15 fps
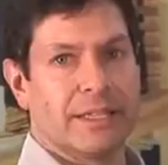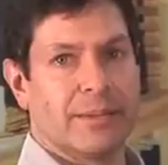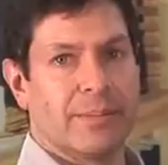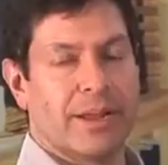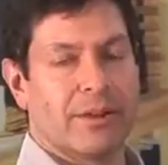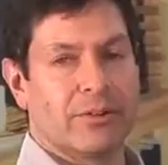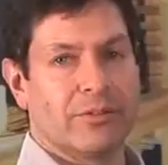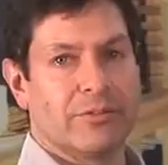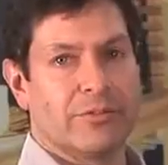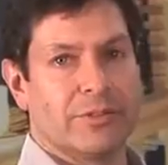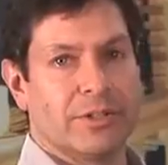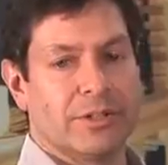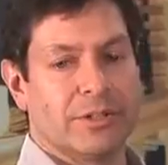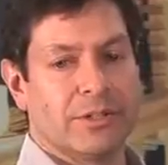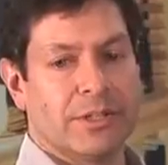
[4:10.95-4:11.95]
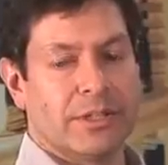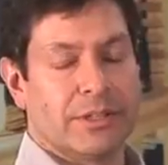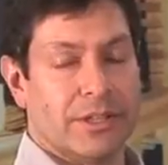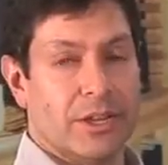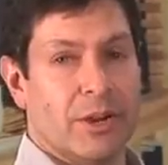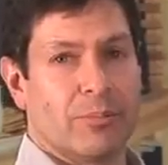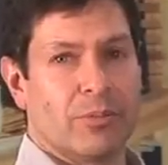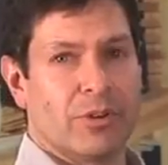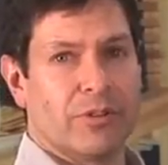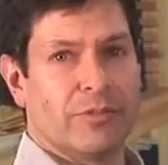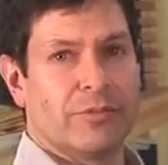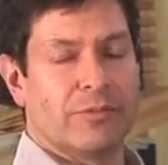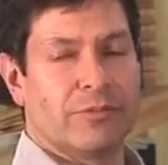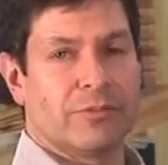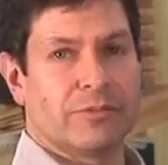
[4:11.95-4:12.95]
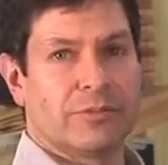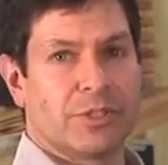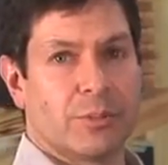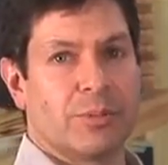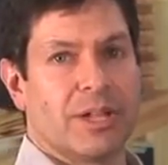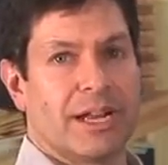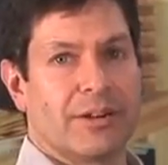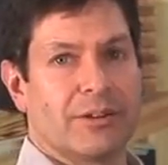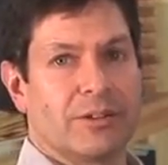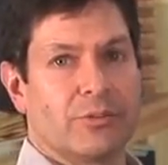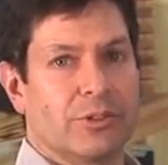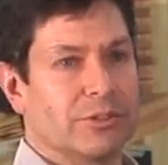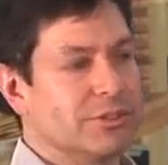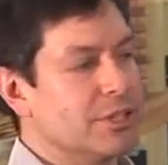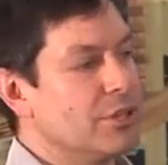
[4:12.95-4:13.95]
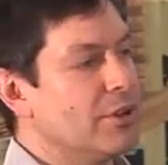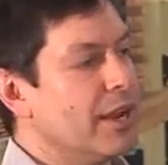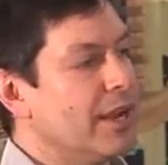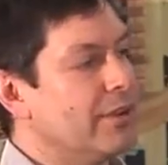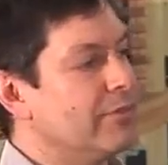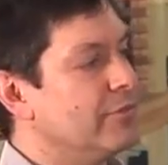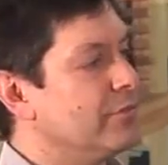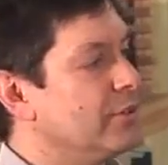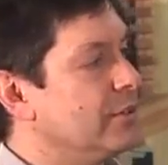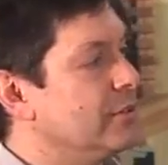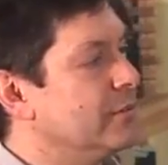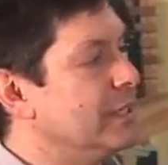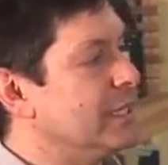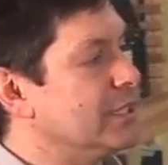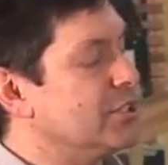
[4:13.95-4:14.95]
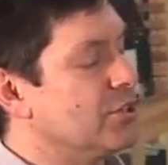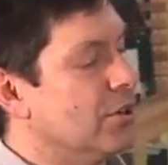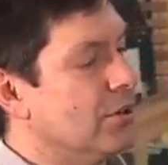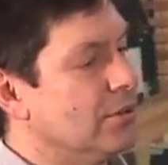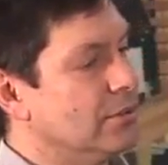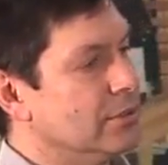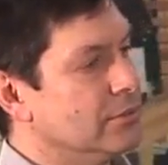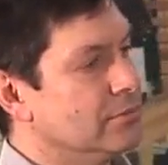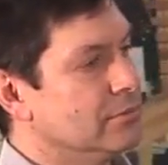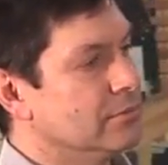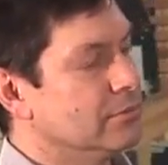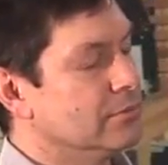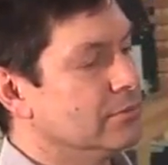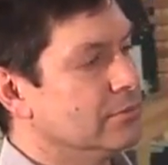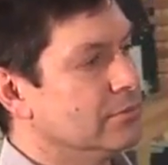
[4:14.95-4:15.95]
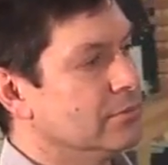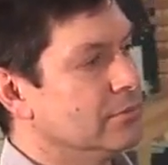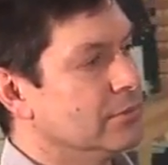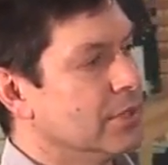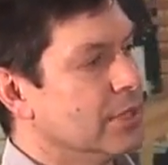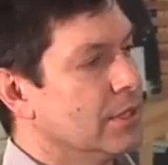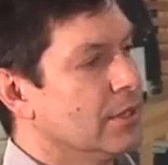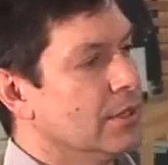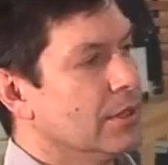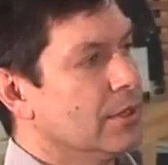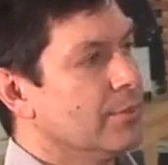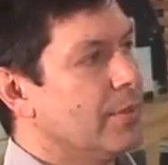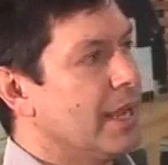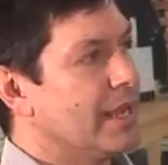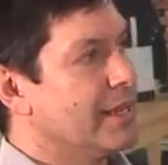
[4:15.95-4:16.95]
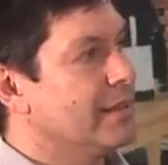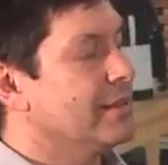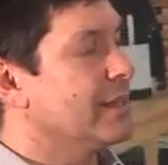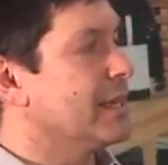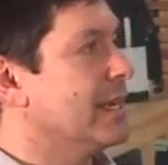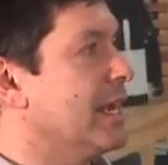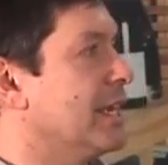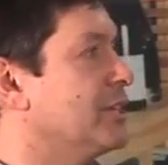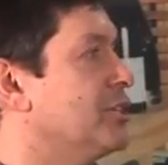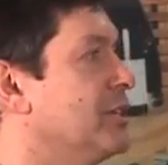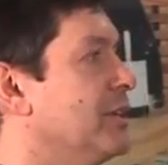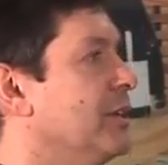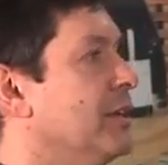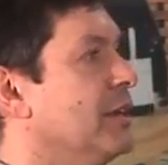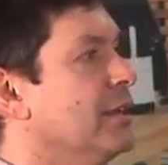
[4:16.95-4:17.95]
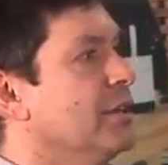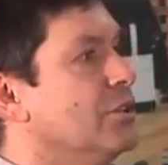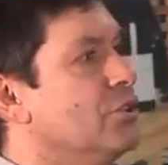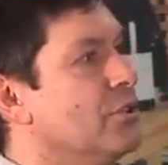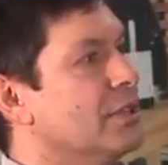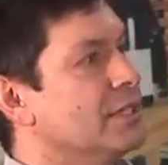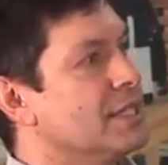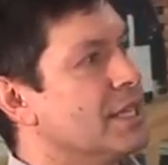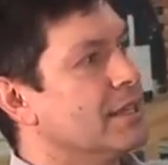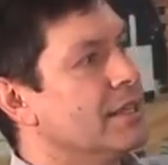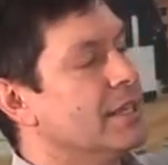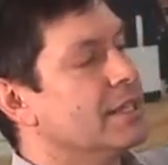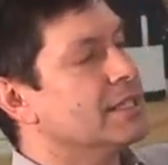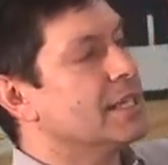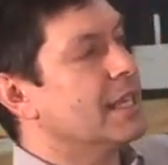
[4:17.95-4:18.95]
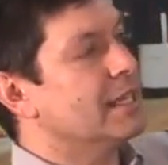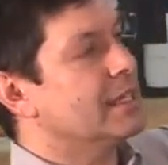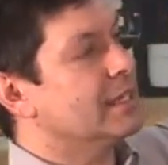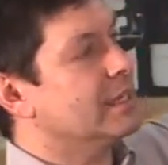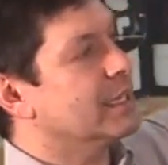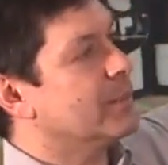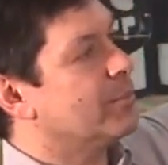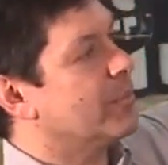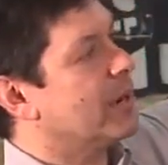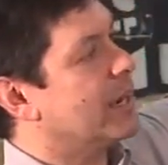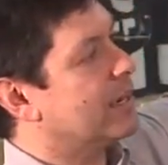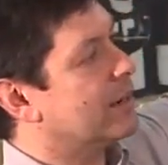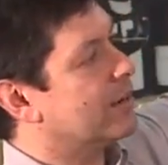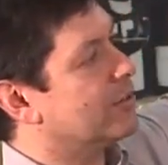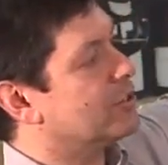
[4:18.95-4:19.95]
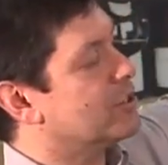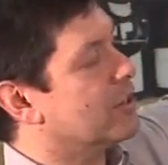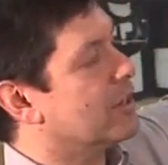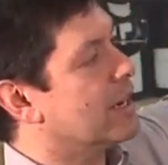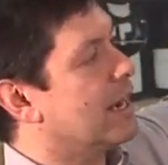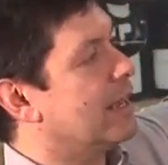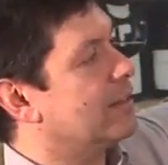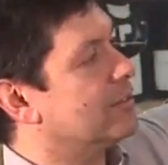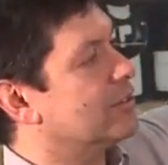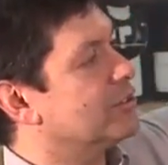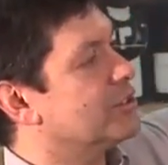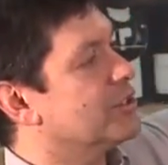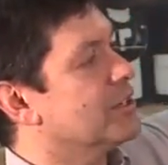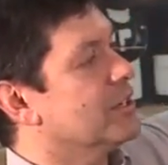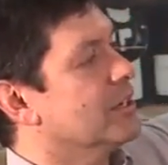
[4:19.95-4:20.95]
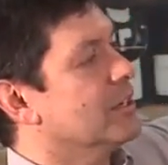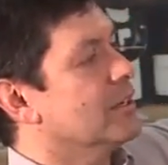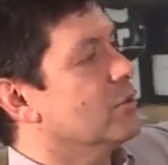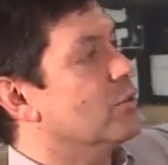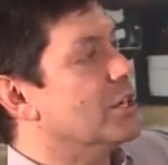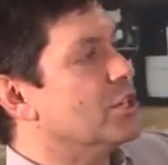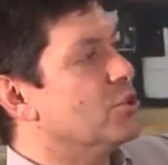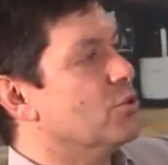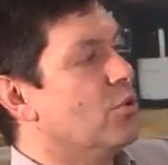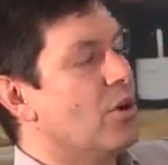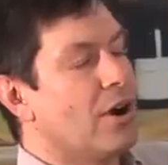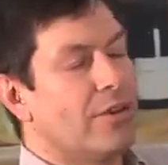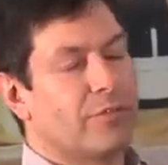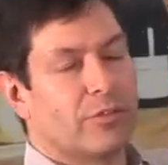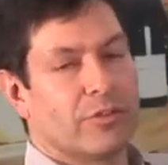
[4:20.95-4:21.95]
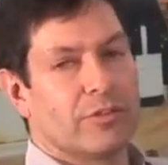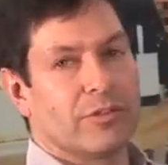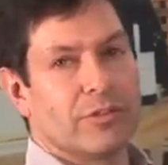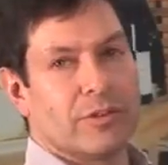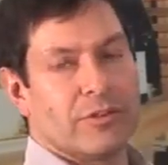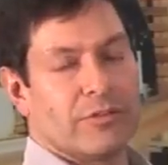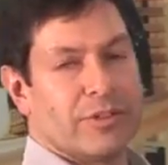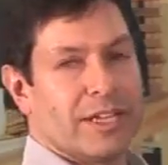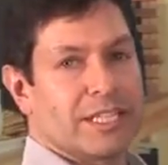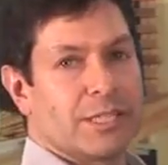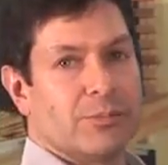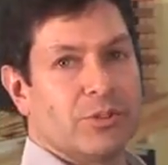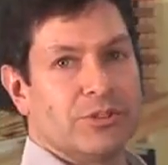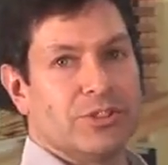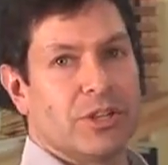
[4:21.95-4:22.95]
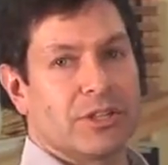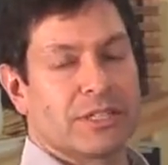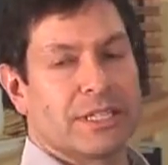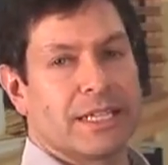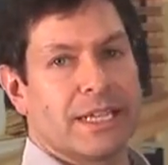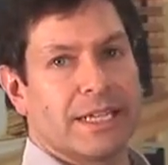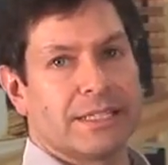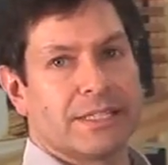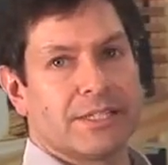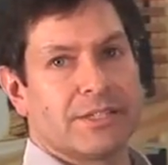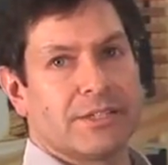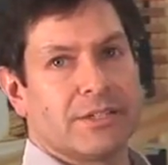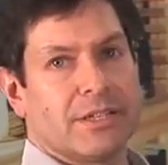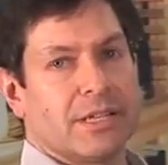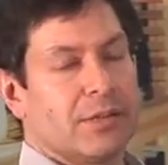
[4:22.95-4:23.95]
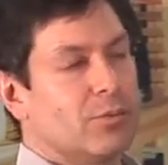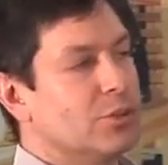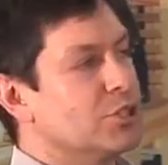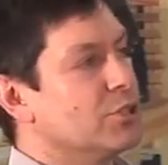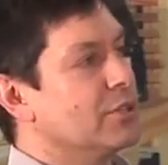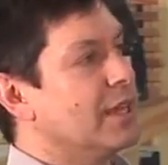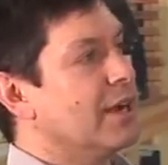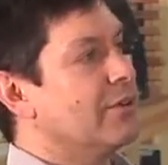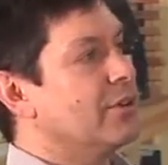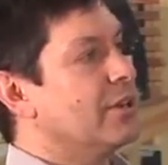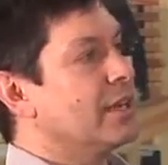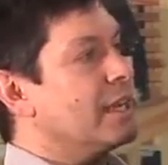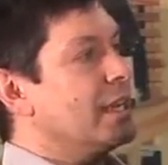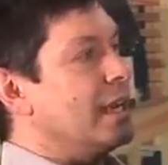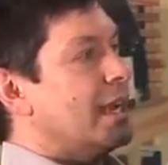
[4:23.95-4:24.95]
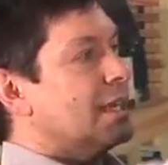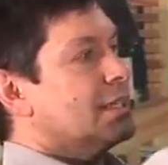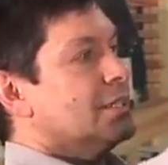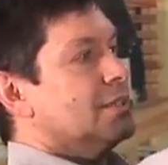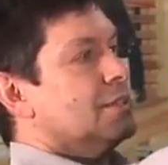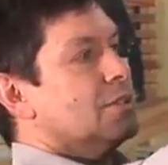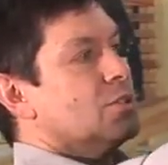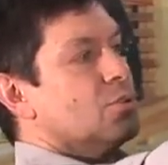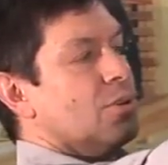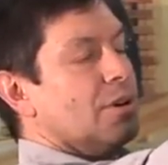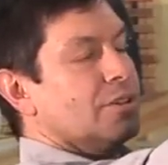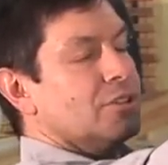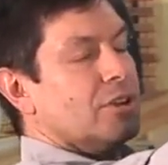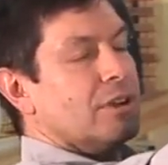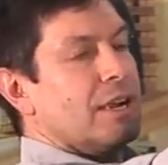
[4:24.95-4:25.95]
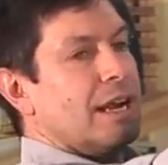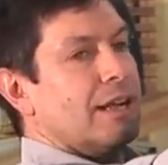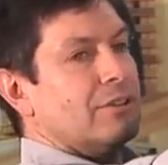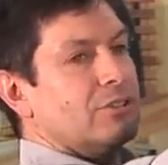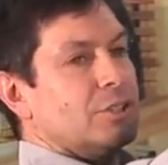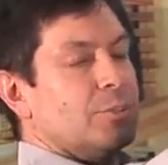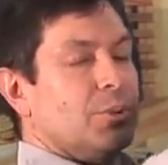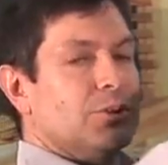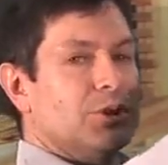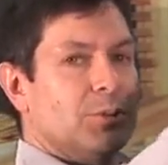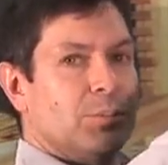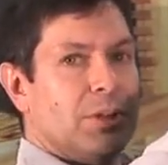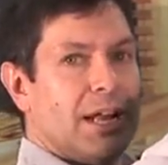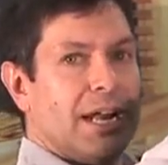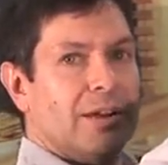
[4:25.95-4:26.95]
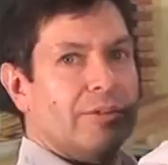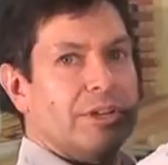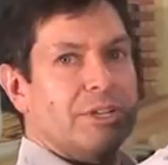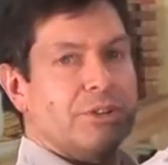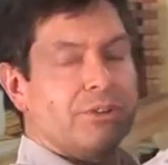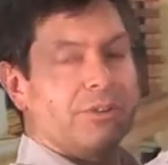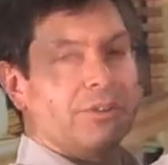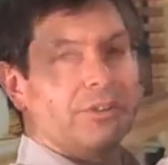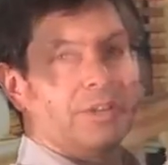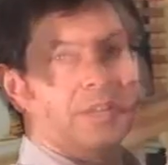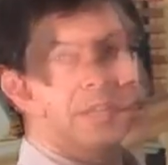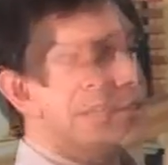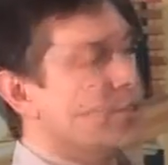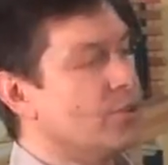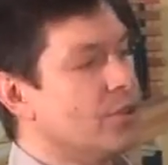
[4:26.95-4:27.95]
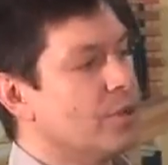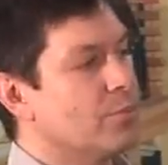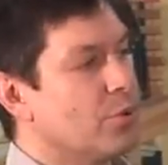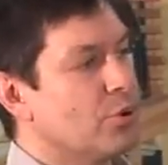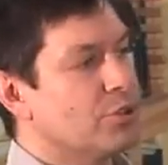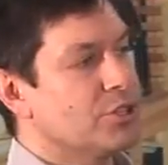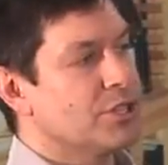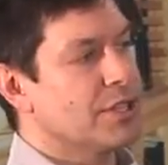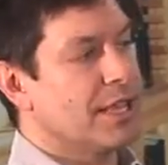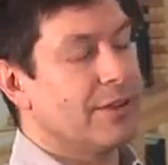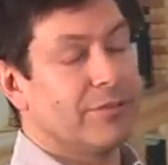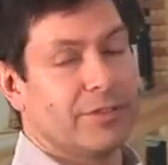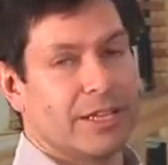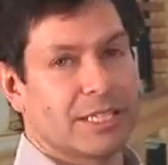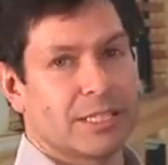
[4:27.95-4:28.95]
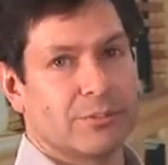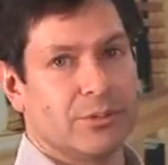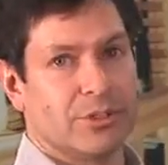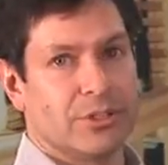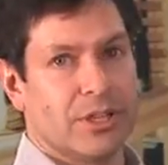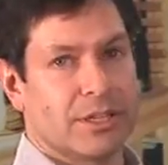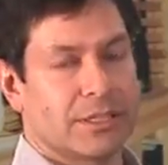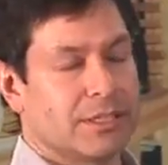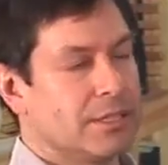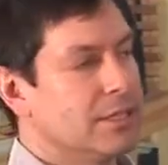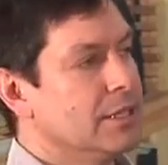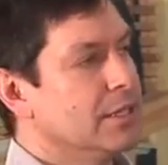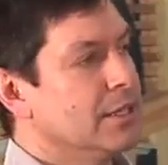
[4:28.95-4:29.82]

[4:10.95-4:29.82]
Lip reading: the amount of the number of supply grills that you have installed. Making the connection, you can see the extended lip on our duct collars. We do offer flexible duct kits, which allow you to connect to our duct collars, both supply and return. So you can purchase that flexible duct